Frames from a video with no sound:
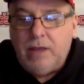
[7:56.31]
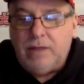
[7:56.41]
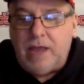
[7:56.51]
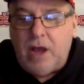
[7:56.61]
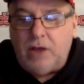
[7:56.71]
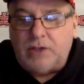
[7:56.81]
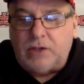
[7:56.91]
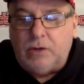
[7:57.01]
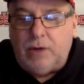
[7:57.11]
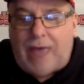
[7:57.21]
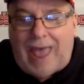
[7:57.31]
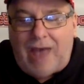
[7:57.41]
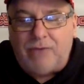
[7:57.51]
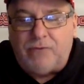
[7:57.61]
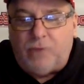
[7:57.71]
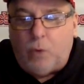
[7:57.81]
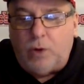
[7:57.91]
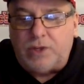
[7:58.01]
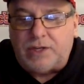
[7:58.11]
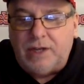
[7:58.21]
They also have
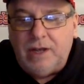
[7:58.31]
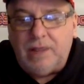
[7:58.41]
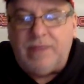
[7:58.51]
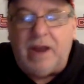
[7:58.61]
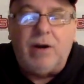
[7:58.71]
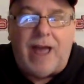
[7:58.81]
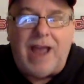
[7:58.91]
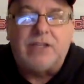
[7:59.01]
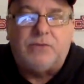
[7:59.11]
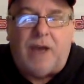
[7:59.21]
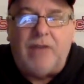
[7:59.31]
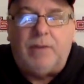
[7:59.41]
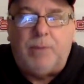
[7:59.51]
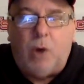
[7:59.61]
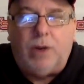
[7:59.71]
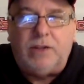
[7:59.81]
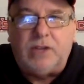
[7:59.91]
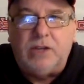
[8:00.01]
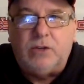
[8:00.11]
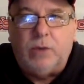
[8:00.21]
forced their last five opponents
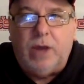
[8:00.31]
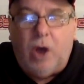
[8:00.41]
into an